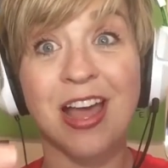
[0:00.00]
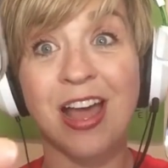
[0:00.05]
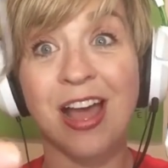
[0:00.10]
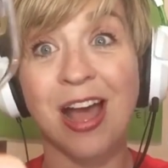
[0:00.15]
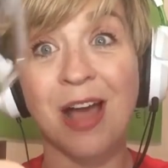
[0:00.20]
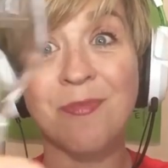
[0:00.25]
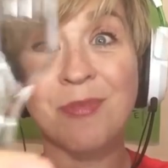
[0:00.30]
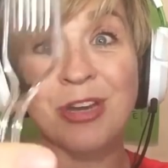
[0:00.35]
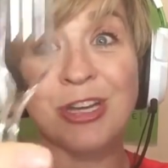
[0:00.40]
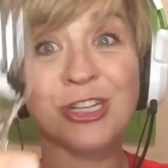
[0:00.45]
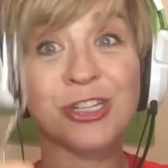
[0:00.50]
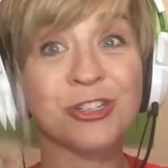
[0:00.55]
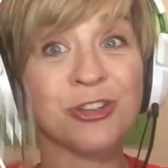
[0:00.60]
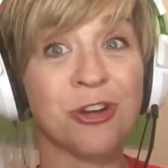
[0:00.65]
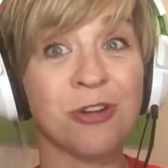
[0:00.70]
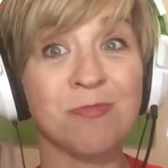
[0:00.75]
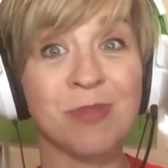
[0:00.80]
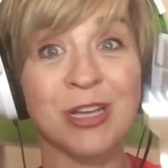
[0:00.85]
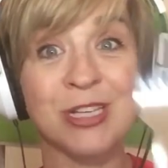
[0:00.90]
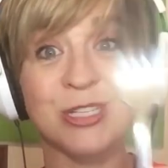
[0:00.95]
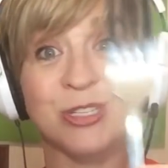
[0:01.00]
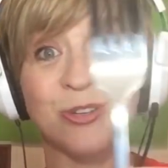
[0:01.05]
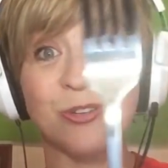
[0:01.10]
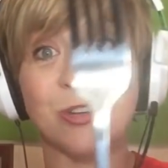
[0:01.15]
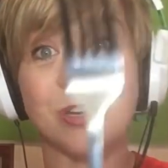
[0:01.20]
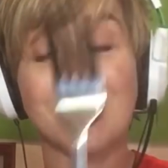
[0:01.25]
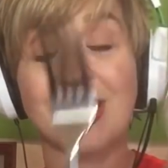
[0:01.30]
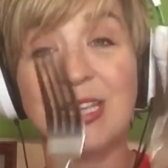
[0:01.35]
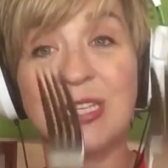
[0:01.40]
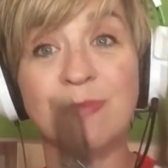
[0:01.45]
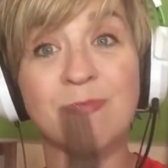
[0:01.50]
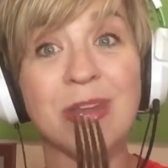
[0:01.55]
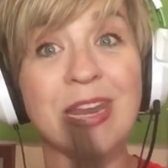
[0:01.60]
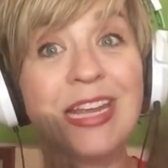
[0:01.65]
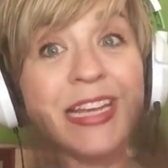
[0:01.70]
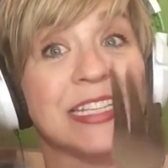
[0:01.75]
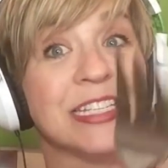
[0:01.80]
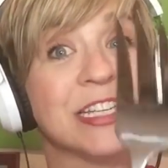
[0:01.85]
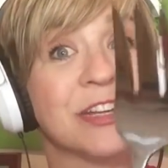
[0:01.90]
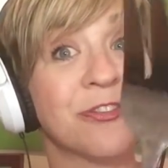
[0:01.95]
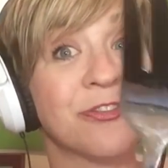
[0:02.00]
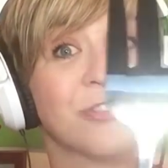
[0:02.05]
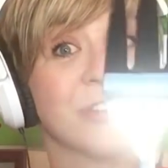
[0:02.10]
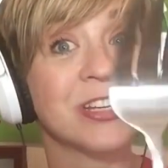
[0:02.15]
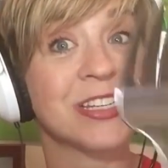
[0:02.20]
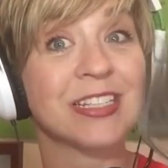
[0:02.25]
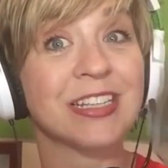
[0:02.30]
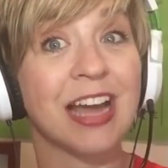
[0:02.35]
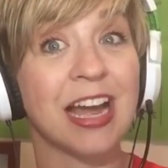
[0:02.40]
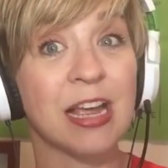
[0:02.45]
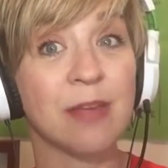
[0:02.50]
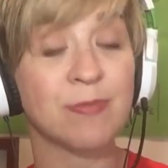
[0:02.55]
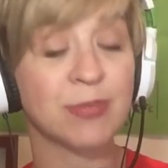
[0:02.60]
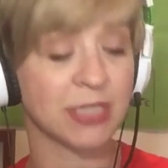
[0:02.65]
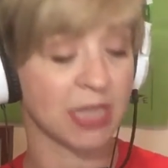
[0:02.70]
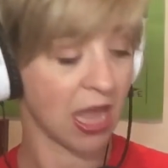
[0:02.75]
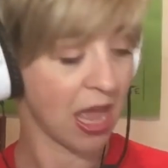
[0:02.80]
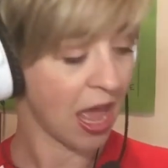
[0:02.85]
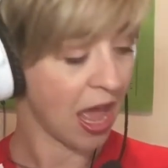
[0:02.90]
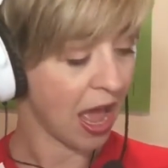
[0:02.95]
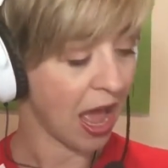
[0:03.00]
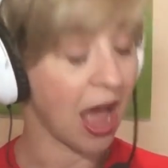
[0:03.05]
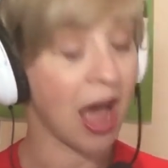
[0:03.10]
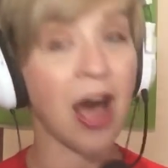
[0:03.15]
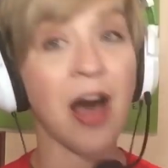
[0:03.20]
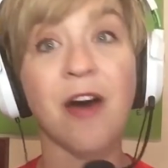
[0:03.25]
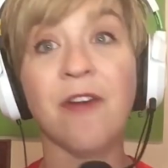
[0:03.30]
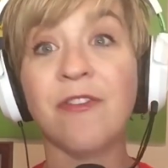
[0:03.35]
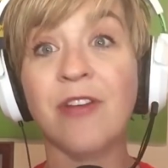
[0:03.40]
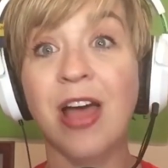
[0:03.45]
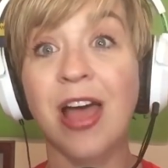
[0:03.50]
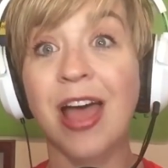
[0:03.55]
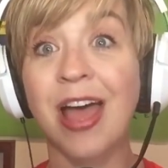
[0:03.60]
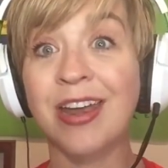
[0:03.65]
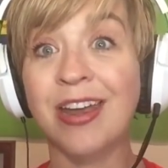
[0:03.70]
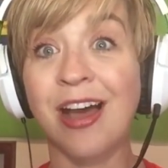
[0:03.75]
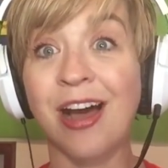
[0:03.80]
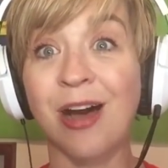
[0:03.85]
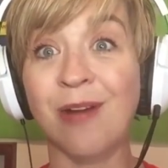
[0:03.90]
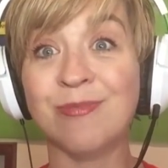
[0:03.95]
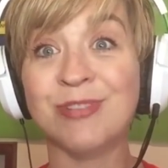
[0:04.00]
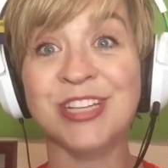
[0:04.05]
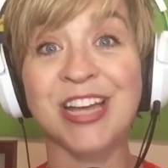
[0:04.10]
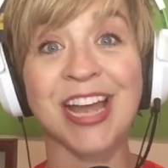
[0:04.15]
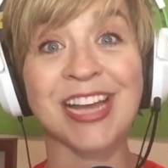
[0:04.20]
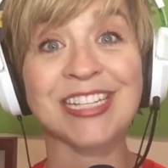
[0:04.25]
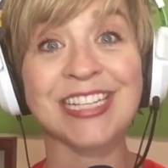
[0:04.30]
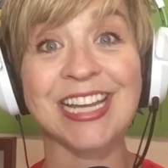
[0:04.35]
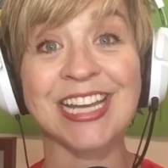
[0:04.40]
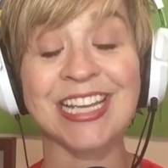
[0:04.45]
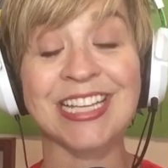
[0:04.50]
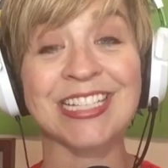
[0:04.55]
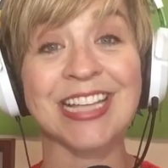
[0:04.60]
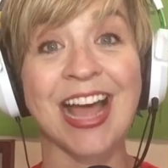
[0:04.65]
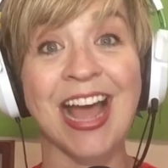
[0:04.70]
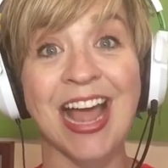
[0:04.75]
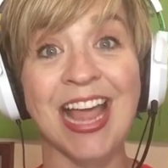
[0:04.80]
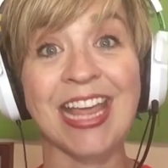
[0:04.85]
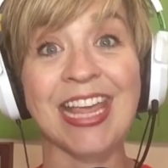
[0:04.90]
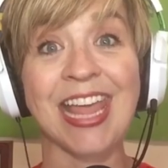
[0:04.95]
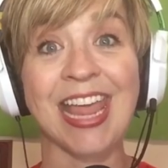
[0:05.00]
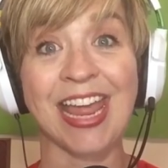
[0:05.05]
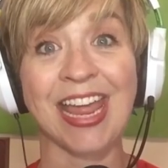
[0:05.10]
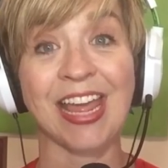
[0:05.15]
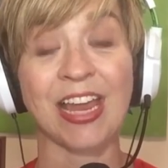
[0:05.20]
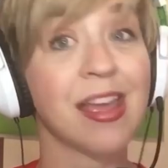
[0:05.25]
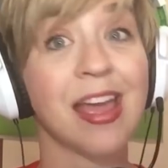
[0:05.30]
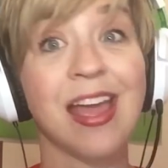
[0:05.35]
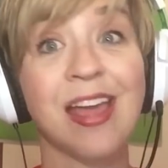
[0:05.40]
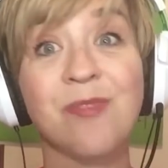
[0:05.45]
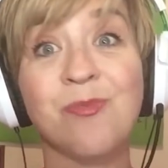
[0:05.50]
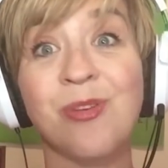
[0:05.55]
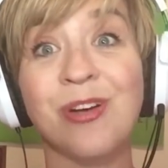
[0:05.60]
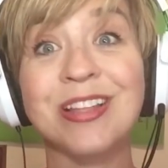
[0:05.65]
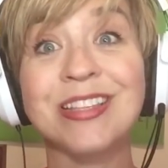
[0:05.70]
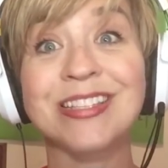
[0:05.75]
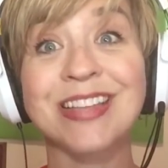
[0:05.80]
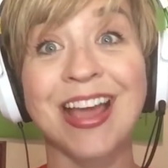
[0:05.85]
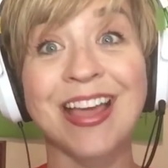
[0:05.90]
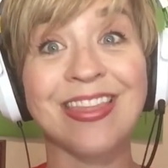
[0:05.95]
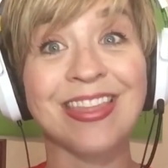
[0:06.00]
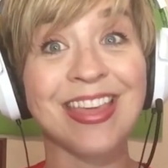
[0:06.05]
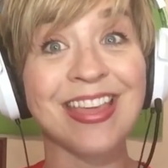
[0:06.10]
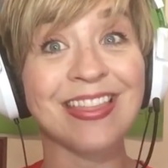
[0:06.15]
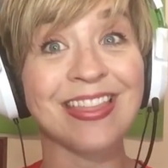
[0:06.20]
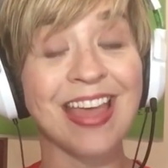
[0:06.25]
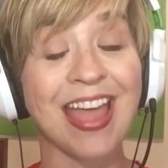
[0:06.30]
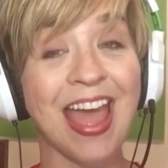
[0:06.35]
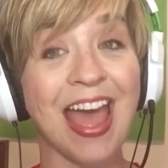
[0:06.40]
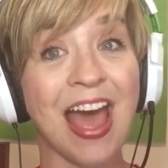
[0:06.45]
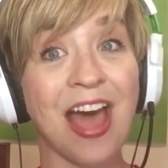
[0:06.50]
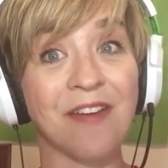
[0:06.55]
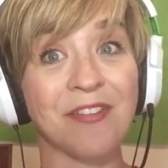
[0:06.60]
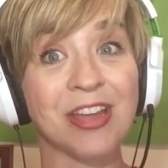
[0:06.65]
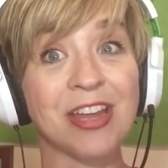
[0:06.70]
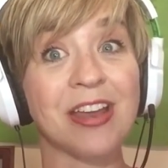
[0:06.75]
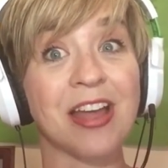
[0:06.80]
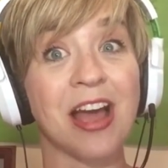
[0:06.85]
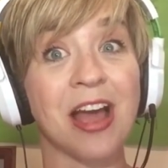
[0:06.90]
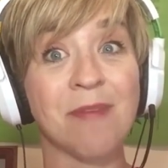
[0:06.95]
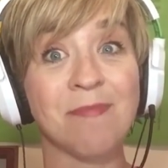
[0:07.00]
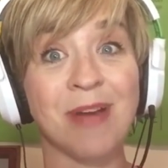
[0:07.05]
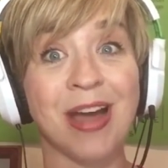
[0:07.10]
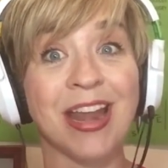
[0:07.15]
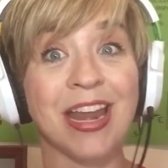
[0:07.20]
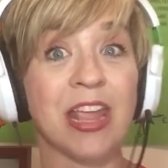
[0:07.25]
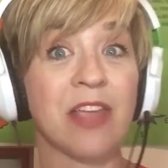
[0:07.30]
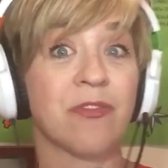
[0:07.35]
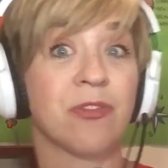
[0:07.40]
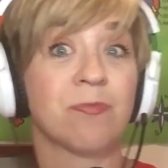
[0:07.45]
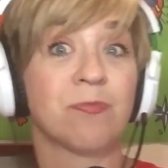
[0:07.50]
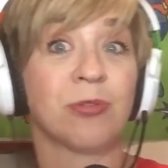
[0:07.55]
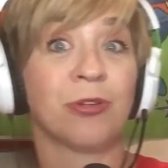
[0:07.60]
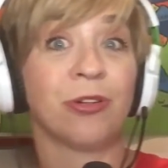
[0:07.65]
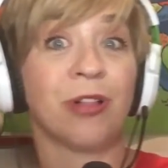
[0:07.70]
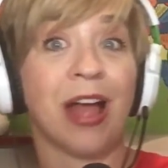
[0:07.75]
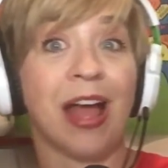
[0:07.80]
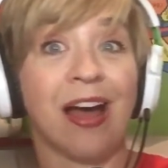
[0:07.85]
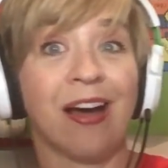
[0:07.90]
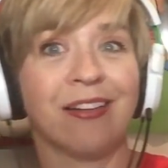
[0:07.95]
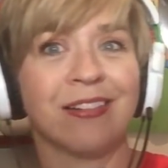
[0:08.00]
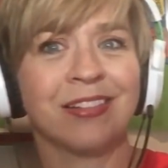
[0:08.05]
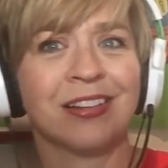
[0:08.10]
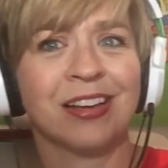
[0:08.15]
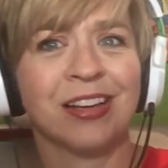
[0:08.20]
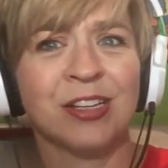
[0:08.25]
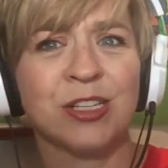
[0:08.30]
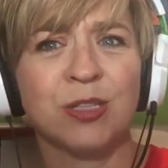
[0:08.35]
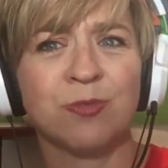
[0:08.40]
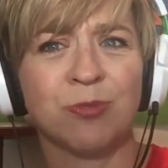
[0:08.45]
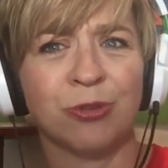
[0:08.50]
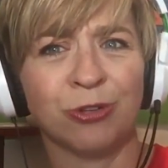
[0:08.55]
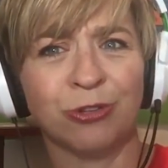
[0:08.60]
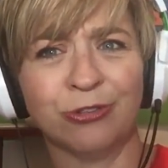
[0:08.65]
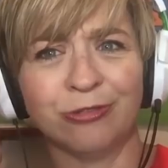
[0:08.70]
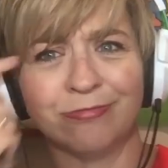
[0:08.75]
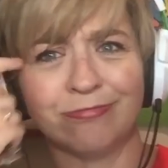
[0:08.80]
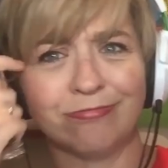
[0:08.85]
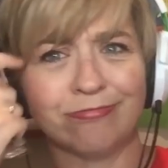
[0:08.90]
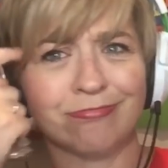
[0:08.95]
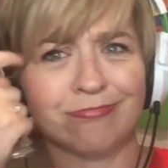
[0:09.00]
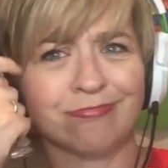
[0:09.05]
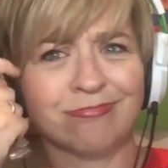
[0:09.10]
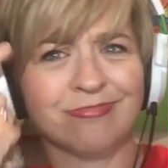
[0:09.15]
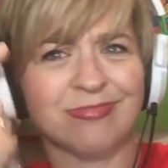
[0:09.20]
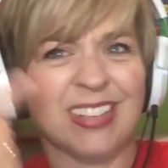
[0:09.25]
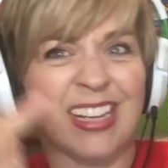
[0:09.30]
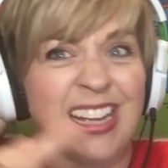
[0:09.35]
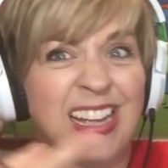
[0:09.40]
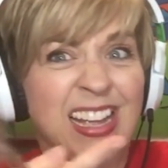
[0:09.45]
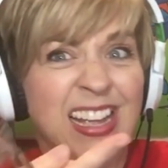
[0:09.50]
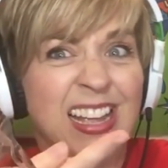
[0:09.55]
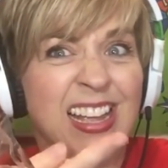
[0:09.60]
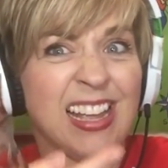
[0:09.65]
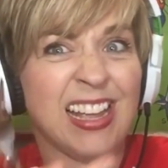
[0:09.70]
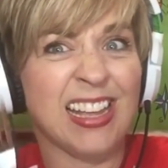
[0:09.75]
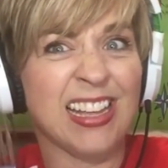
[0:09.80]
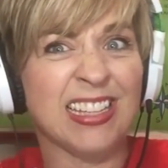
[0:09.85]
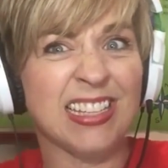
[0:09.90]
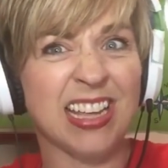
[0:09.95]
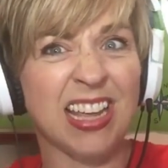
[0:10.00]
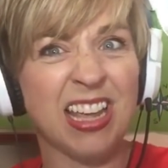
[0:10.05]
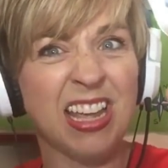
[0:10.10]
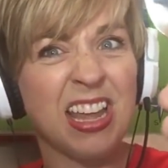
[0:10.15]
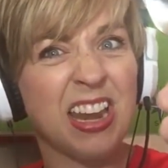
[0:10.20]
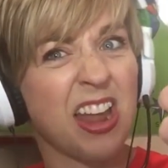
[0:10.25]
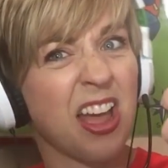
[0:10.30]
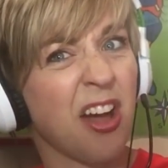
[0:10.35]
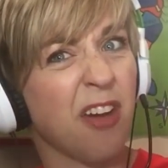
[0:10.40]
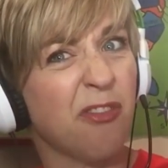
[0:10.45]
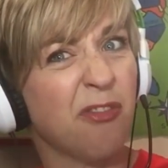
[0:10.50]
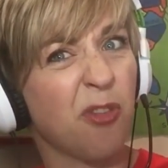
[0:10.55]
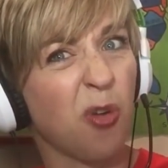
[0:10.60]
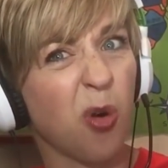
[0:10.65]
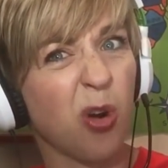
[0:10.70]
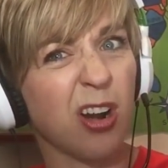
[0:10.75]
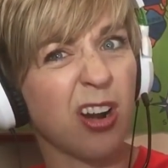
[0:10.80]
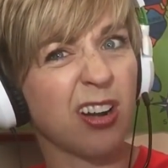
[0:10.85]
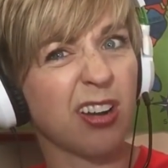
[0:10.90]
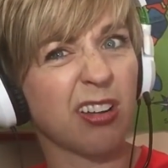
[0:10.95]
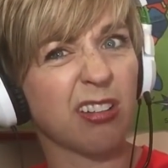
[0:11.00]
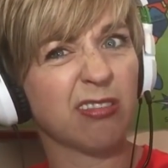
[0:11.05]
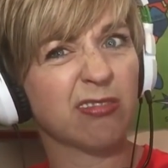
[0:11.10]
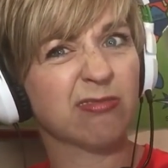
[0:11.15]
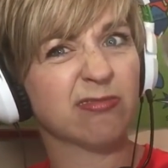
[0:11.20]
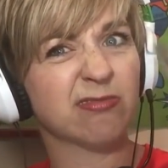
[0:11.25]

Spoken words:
I'm going to show my student as many different types of an object as I can. And once I think they have it, I might even pull out a spoon. Is it a fork?